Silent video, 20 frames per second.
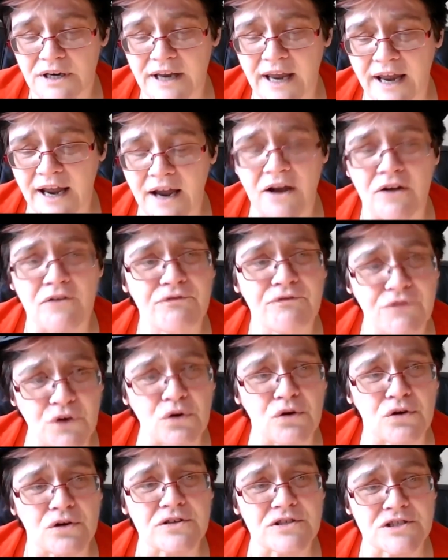get
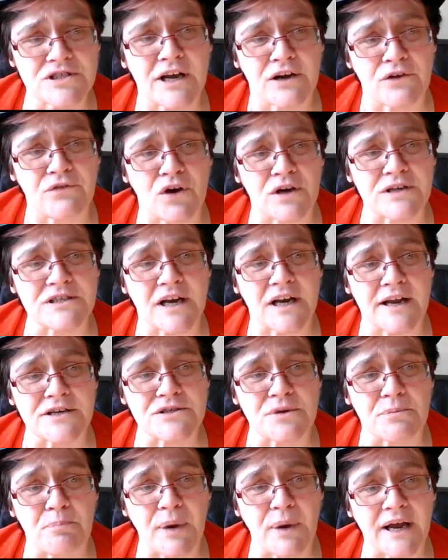full
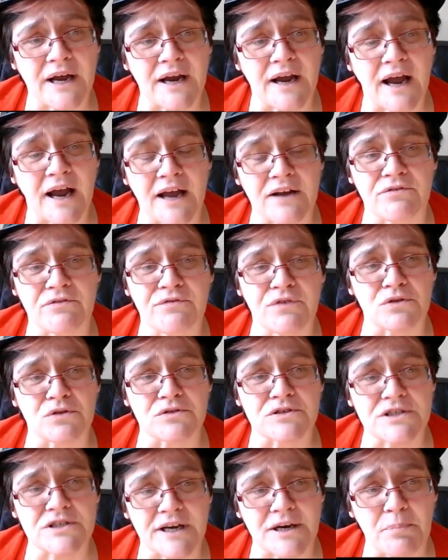self-isolation pay and
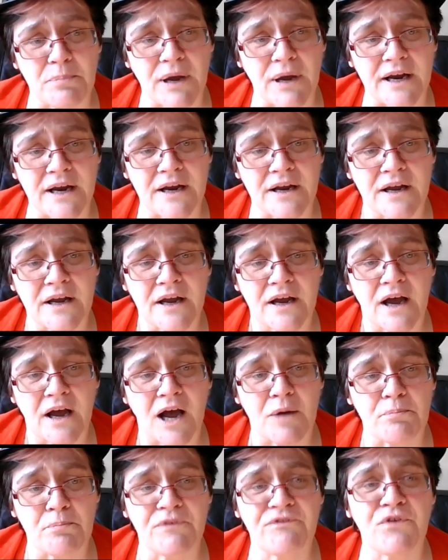full sick pay.
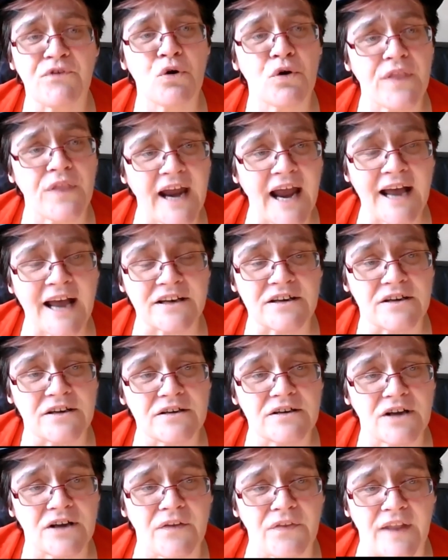Before they hadn't
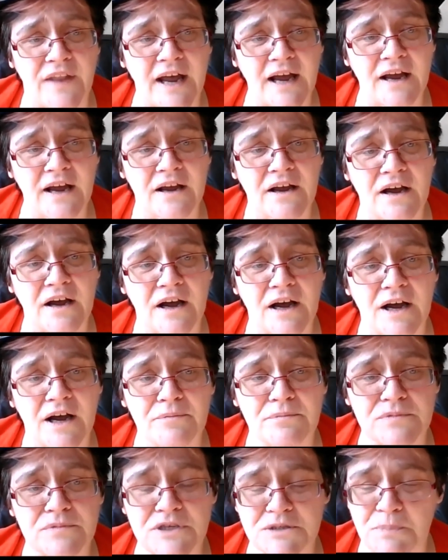done that,
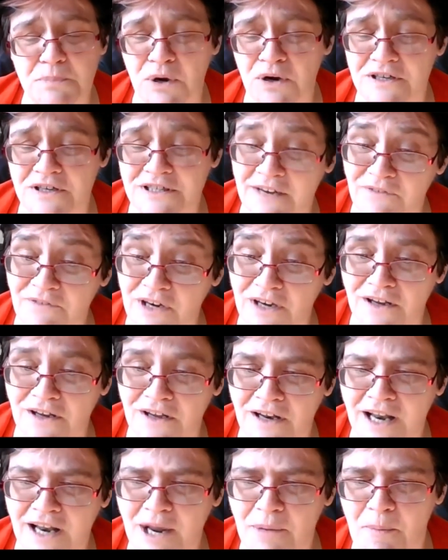despite us having
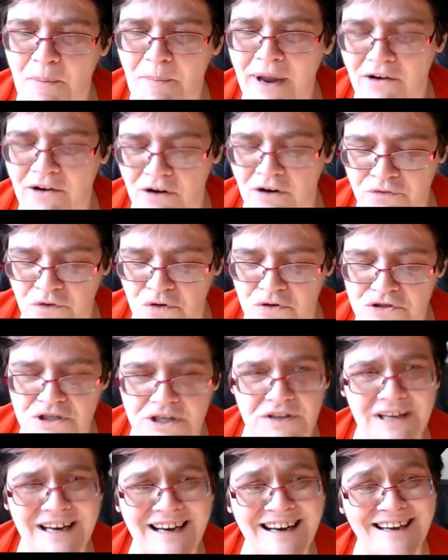a Labour mayor,
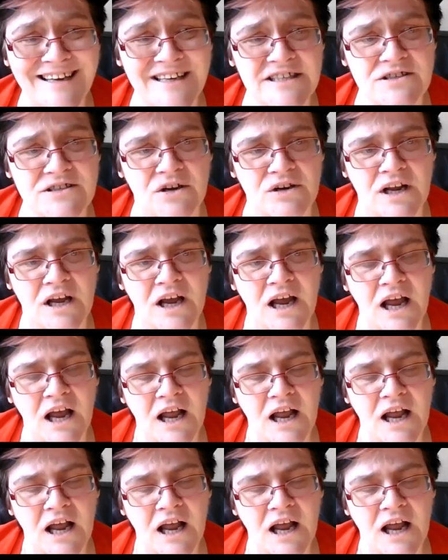unfortunately, the cleaners on